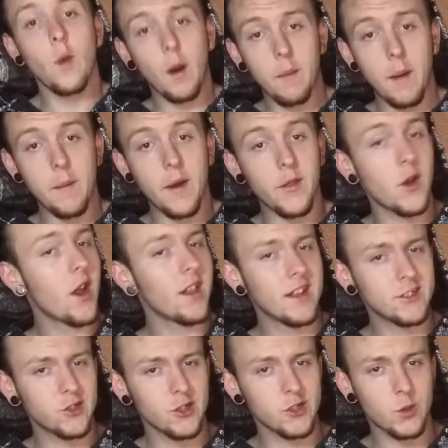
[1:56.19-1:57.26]
Well, my mother
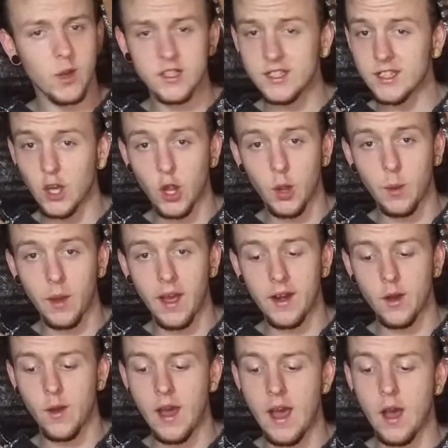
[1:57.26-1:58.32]
will answer this question the only way
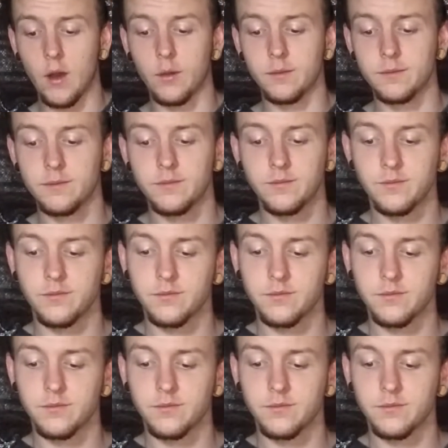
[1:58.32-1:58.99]
I know how.